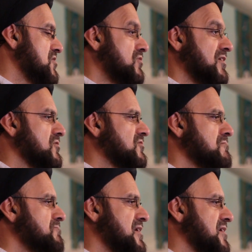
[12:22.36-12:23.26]
You cannot
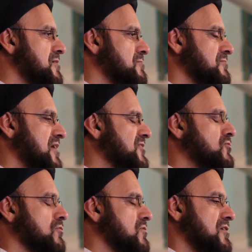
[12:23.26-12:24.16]
compare him
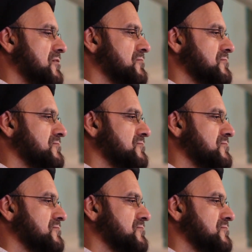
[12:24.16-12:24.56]
at all.